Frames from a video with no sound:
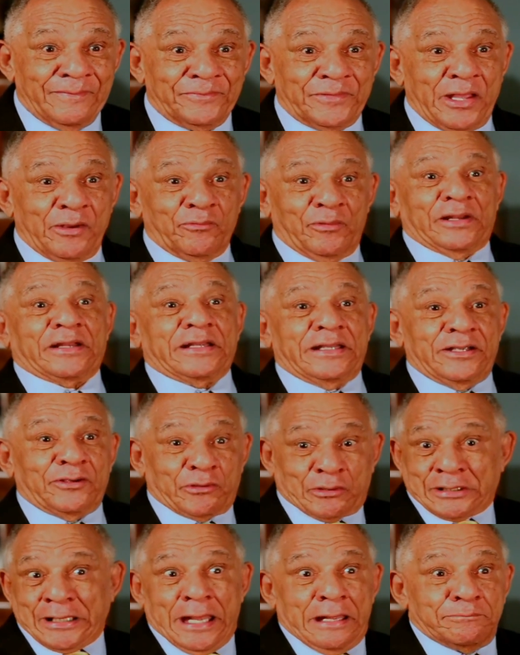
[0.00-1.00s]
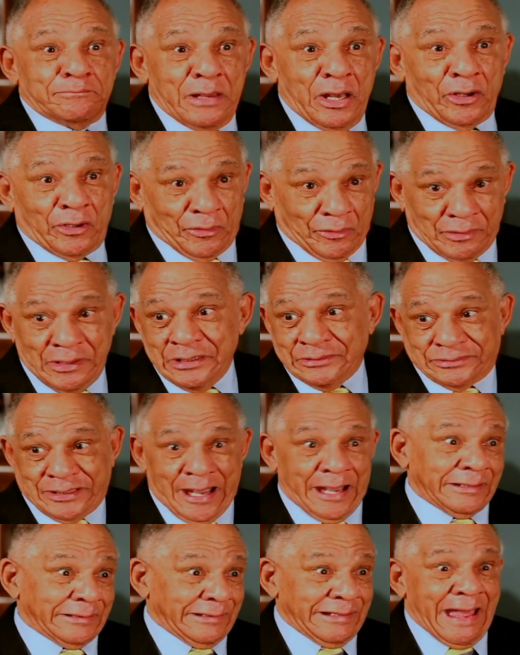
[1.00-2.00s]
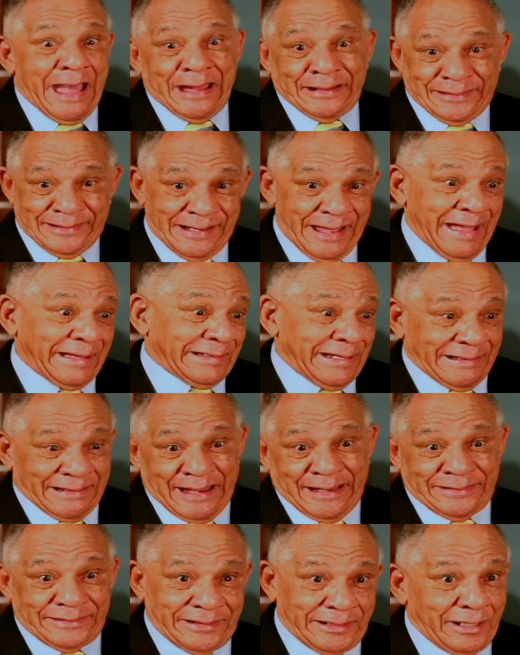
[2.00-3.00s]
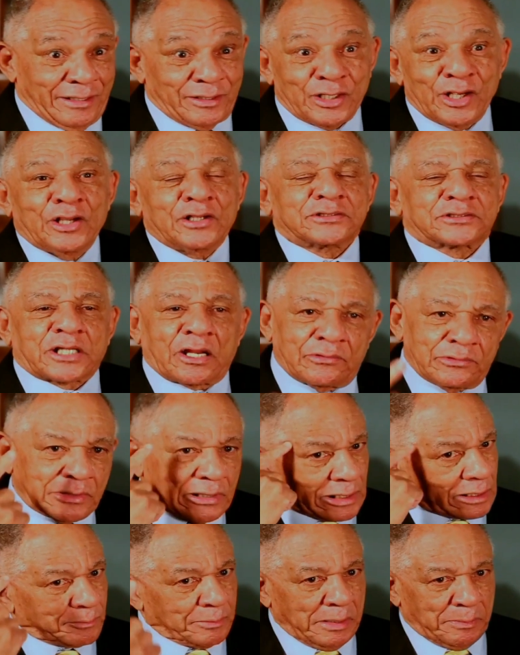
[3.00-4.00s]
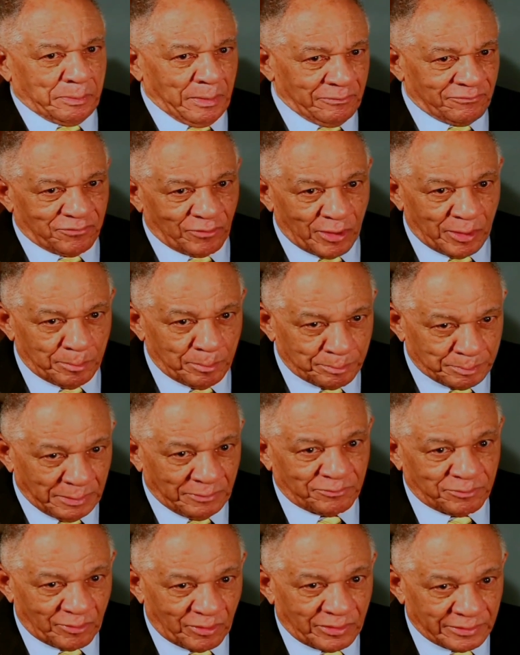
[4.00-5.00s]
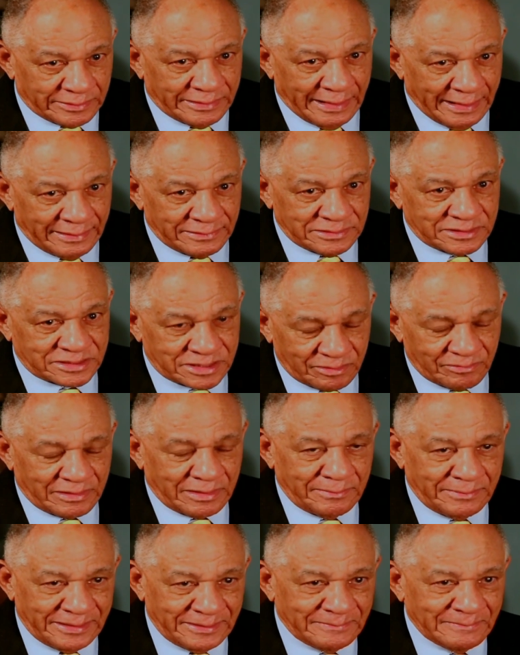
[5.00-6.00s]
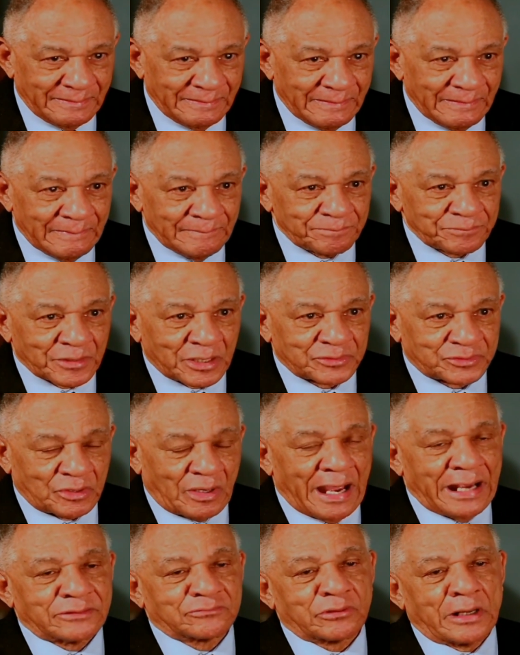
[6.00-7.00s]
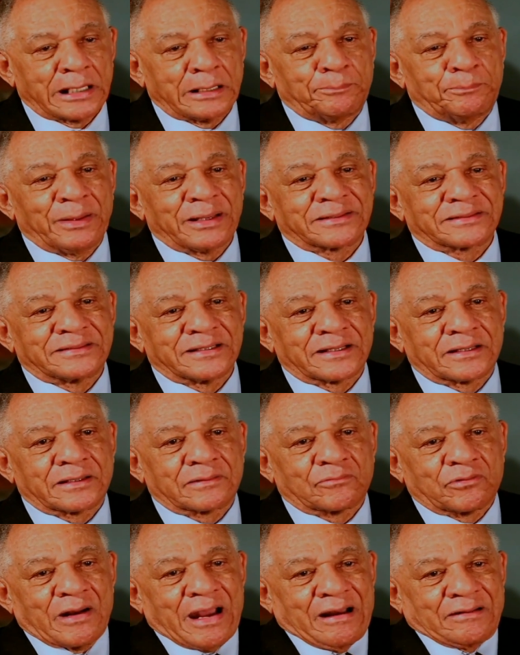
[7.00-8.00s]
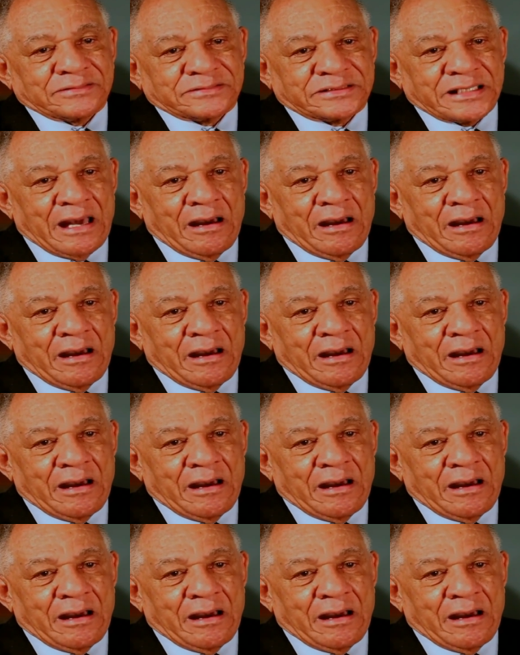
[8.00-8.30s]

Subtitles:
They want to hear Glenn Miller. Da-da-da-da-da-da-da-da. So you got to be preferred that. You see what I mean? So I try to pick the crowds